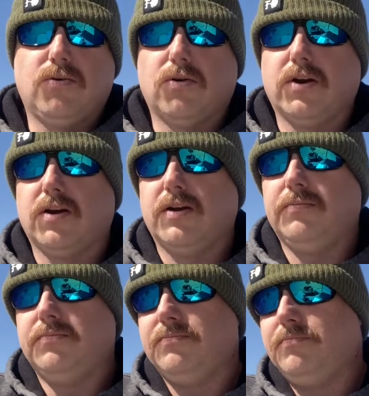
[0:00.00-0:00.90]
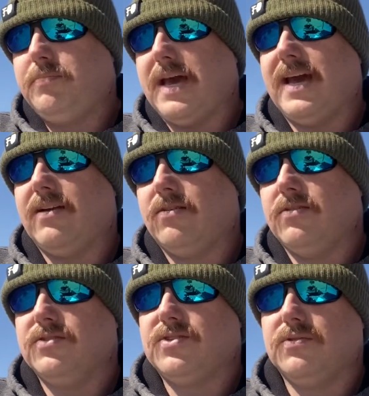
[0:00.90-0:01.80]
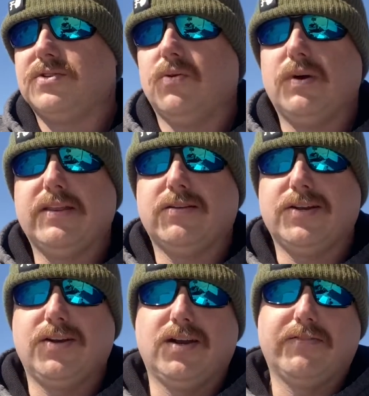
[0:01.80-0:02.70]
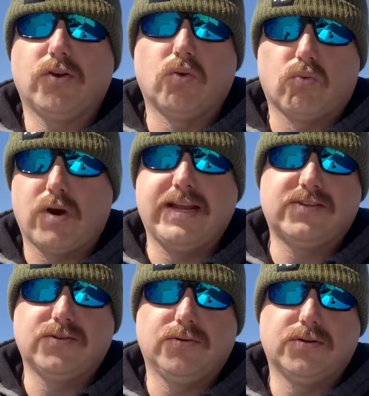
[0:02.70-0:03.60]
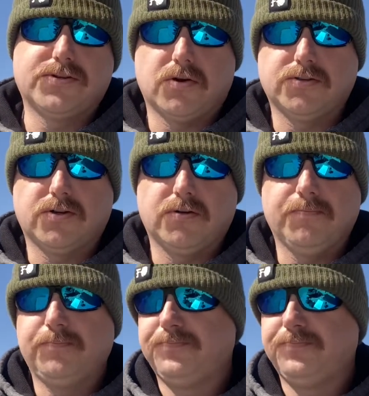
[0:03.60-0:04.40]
or you're in bad or so-so weather, you don't have a great solar charger,